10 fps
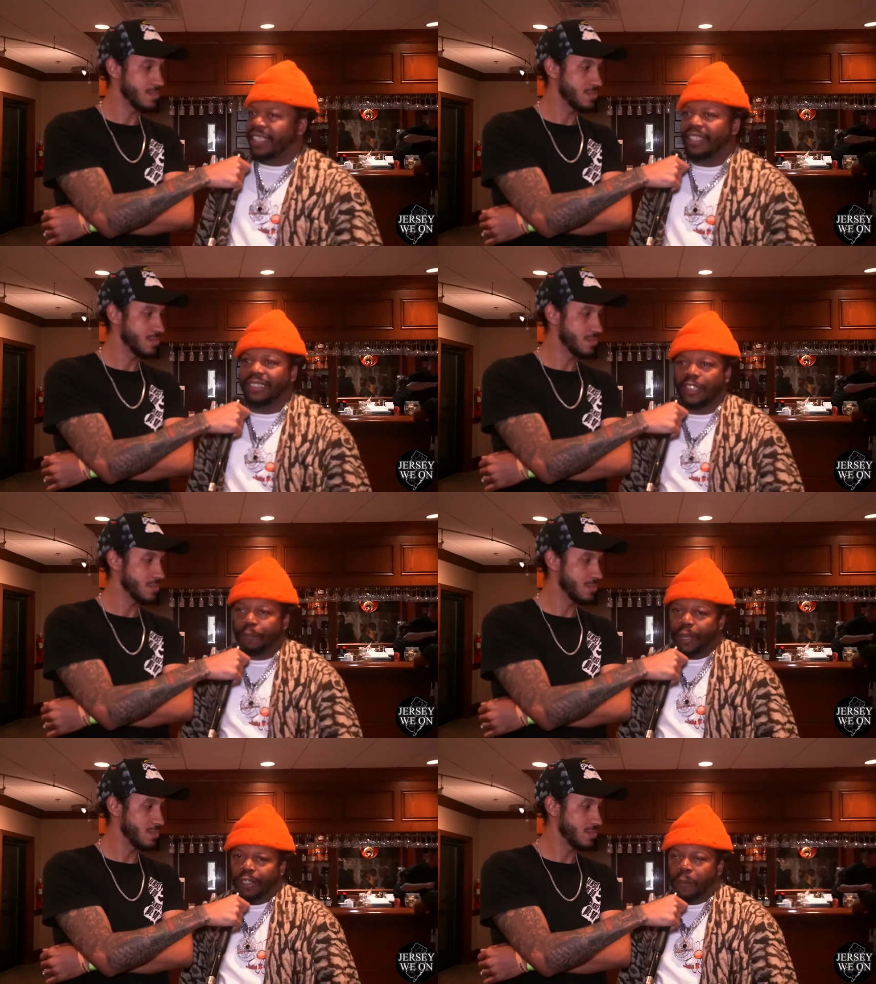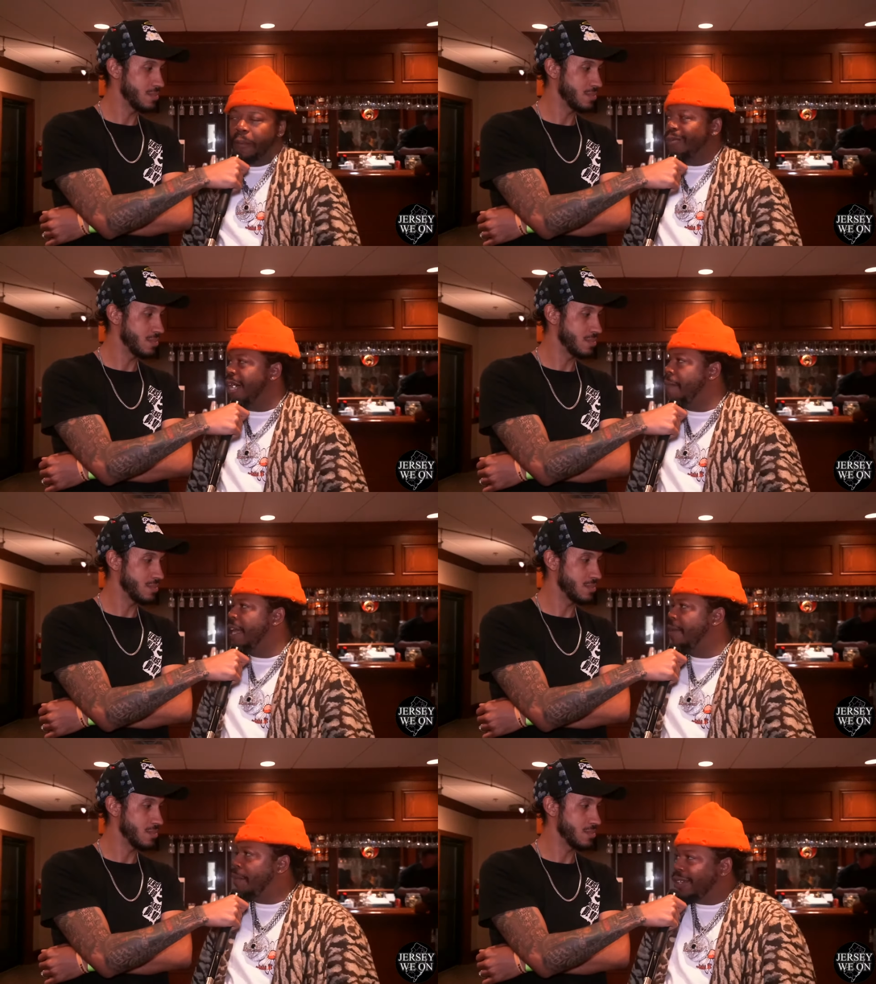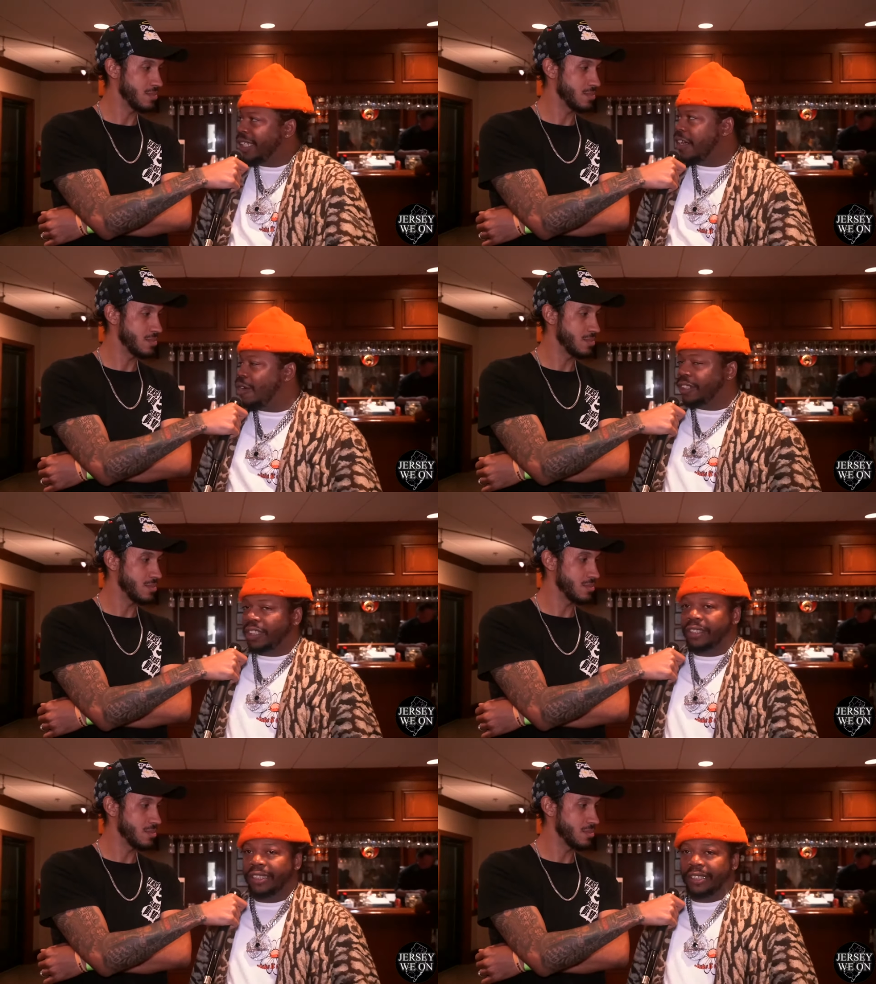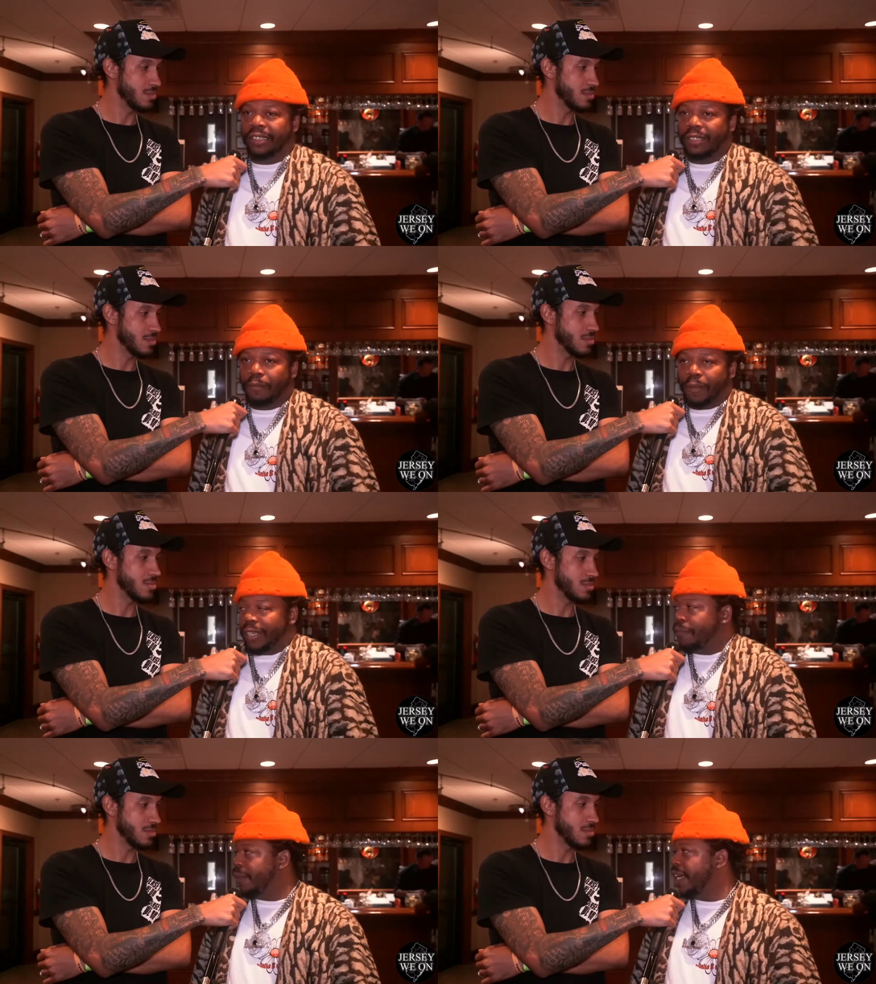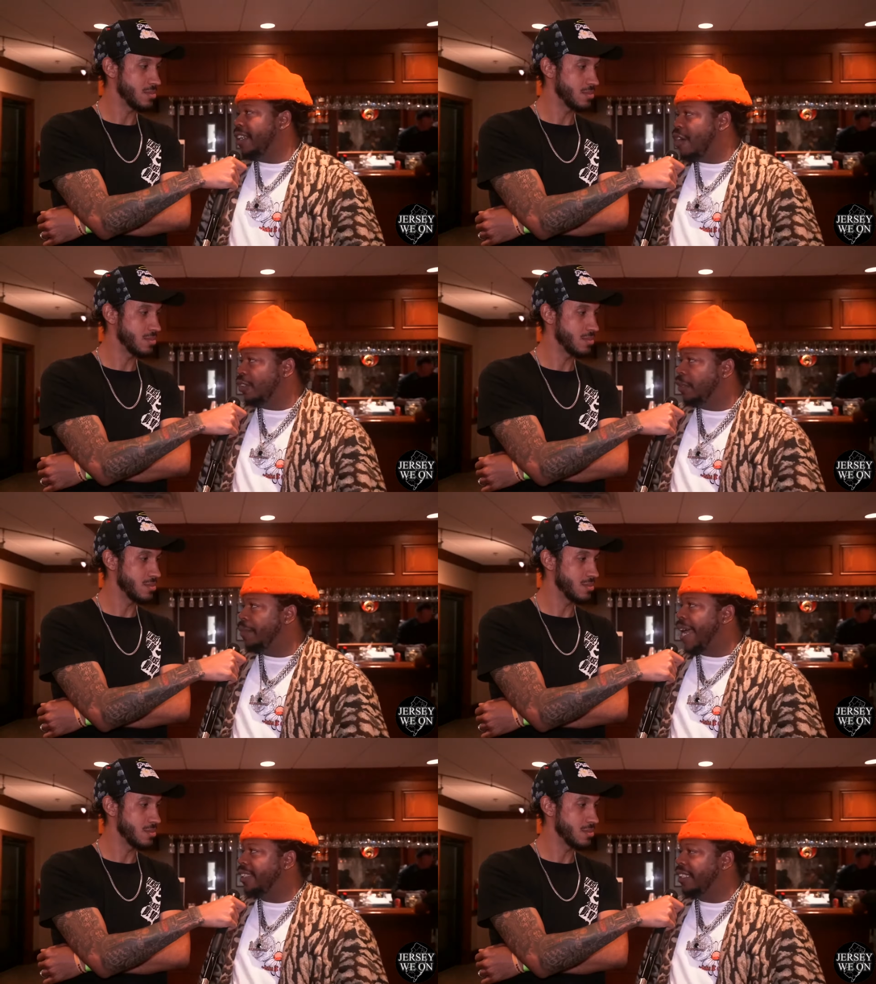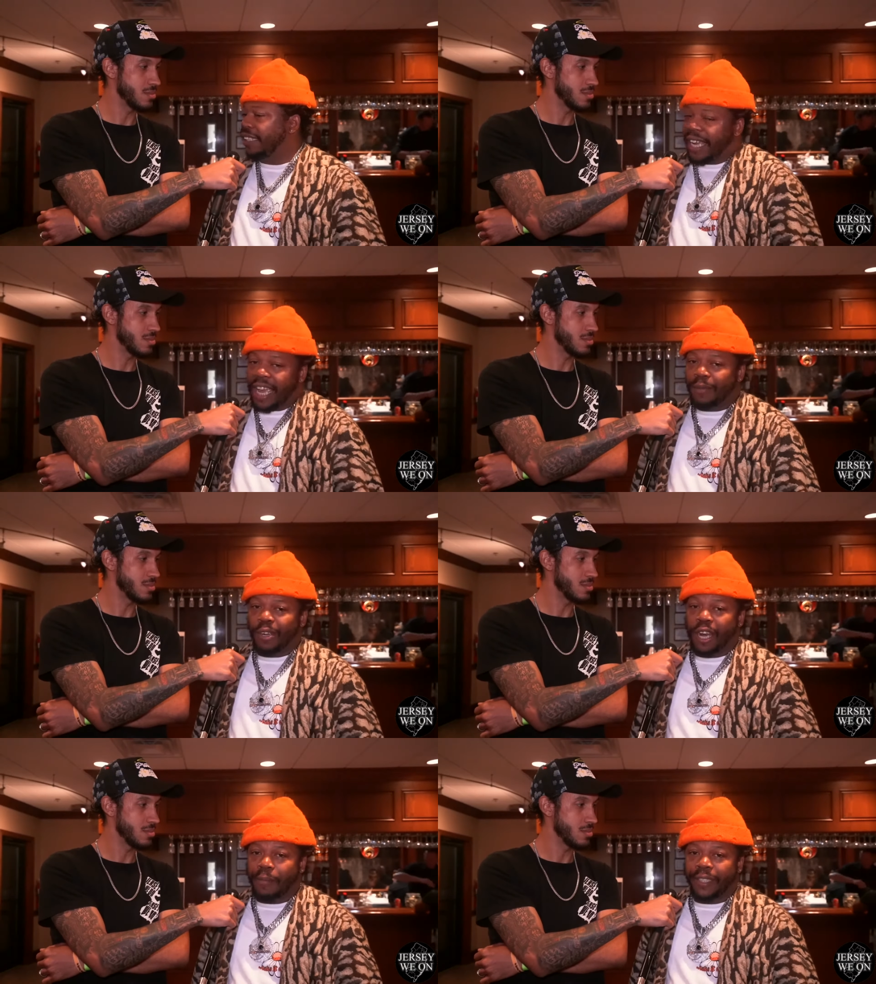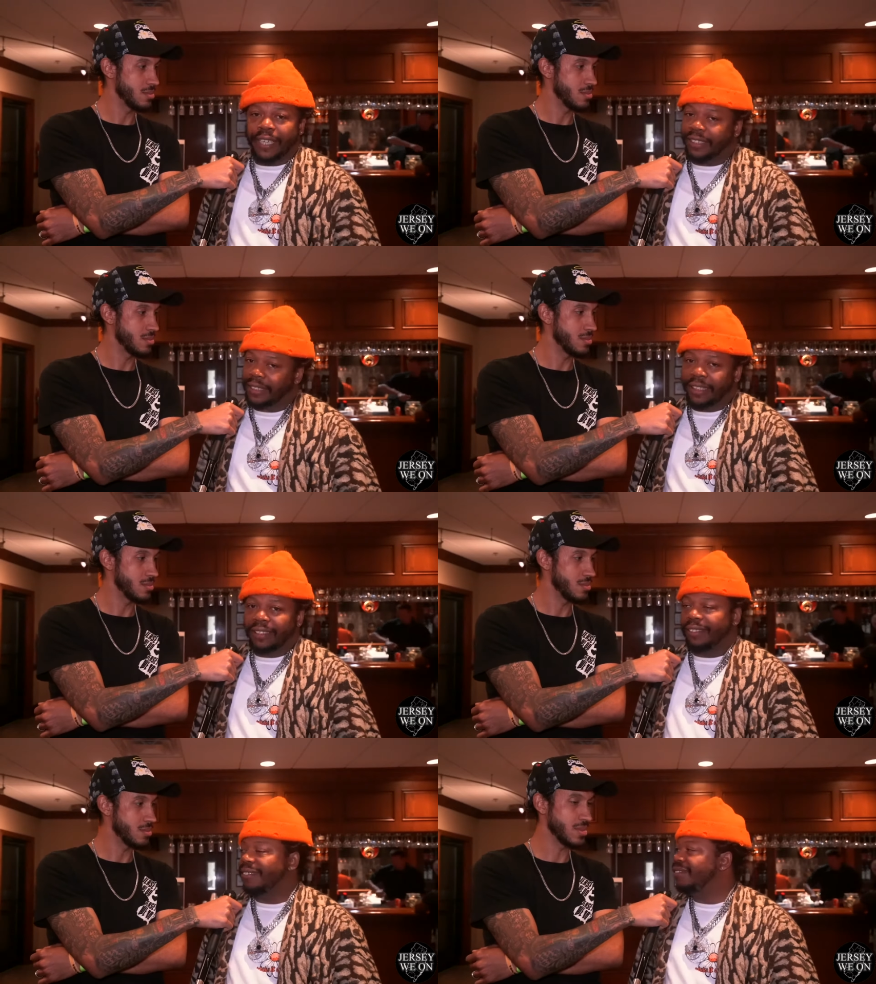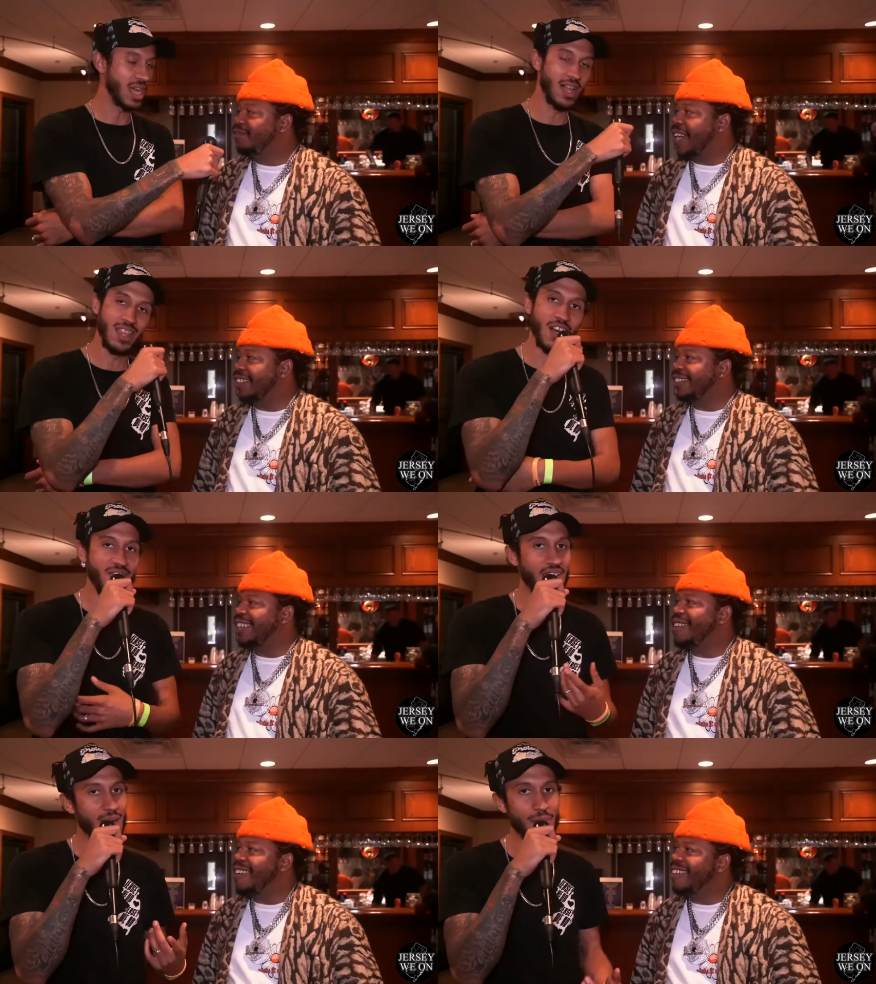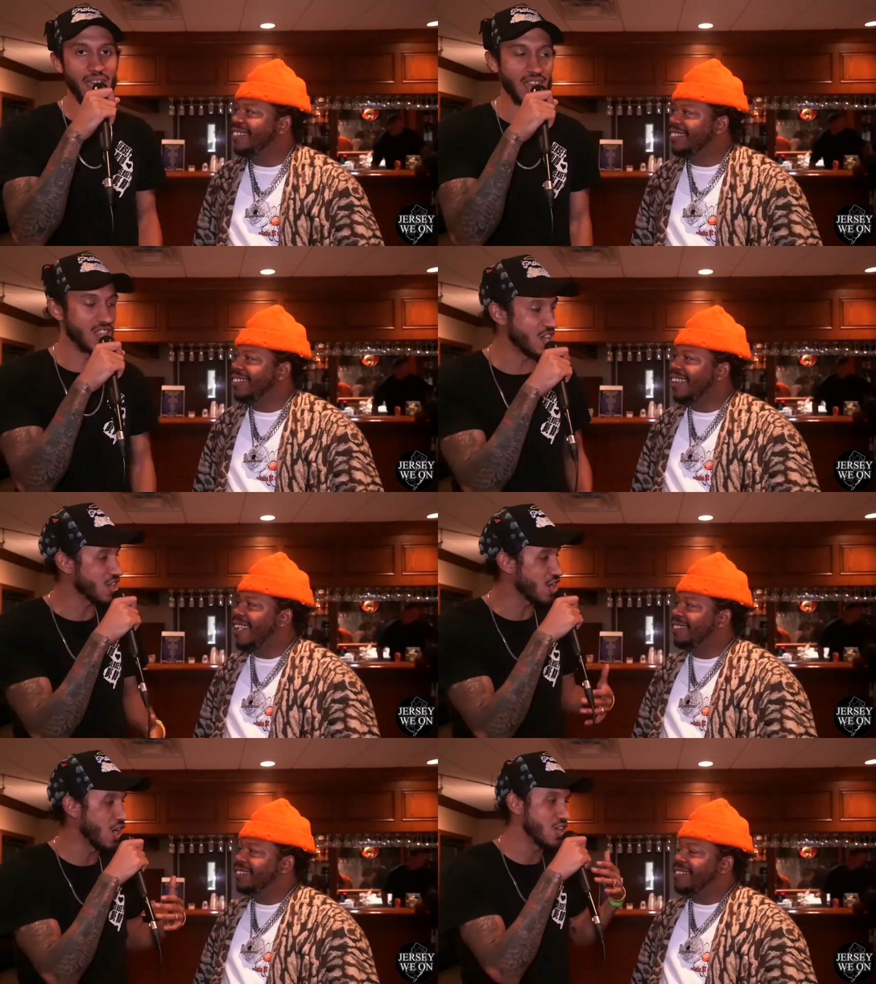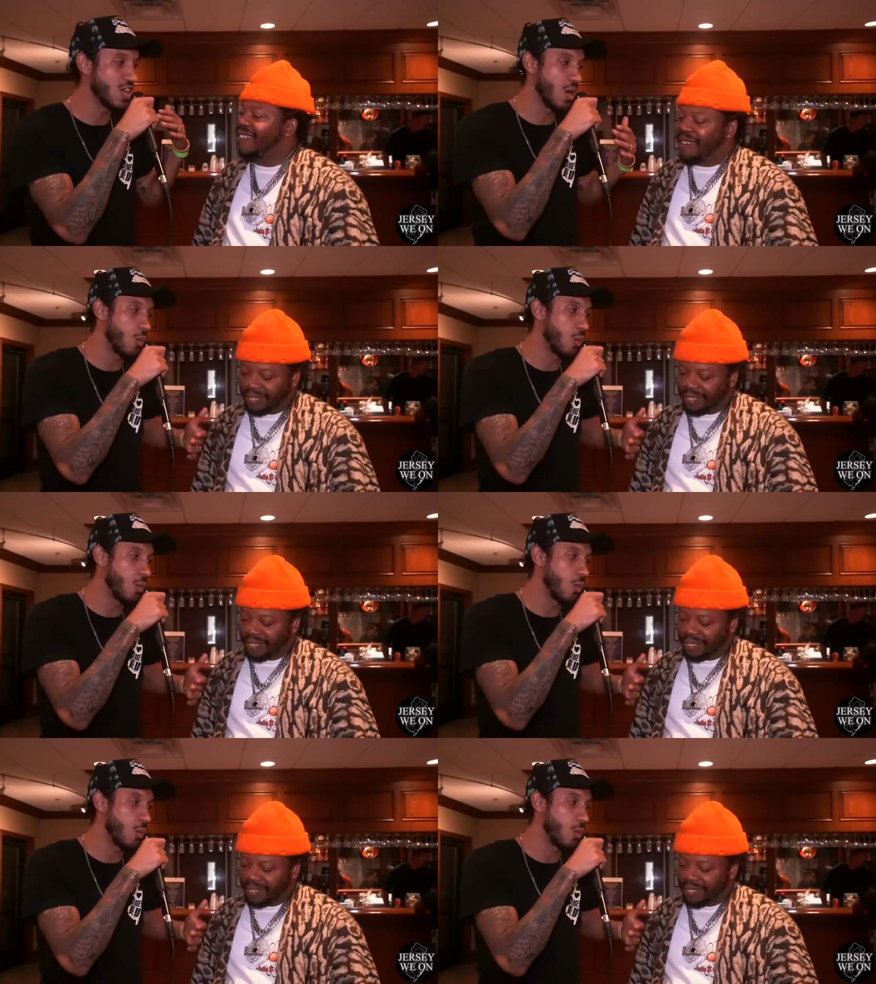Speaker 1: and just building people up, man, building culture, building, bringing culture back to the game. You know what I mean? That's it.
Speaker 2: I love that, man. And look, you're you're a